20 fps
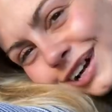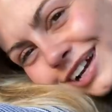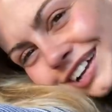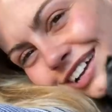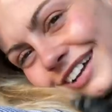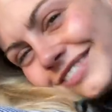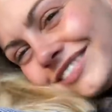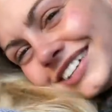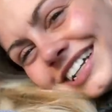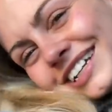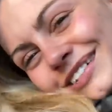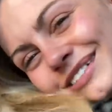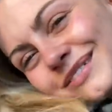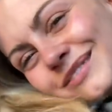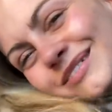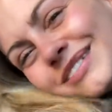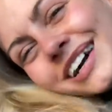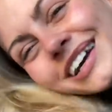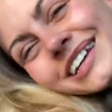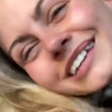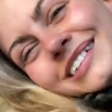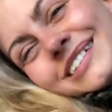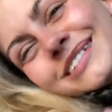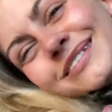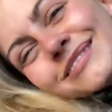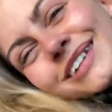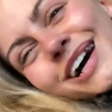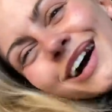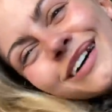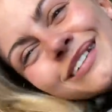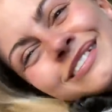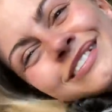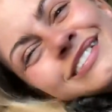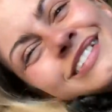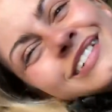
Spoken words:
I love a little white as well.